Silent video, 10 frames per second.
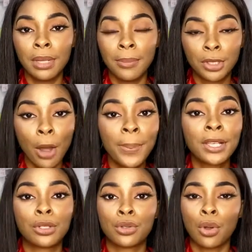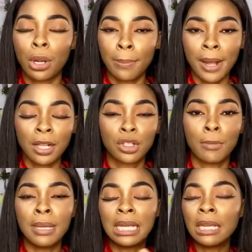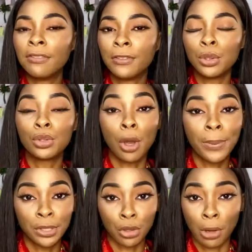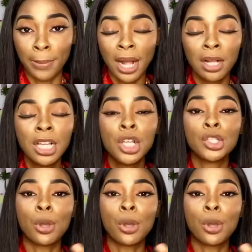topics to talk about, some may give you topics to talk about, some may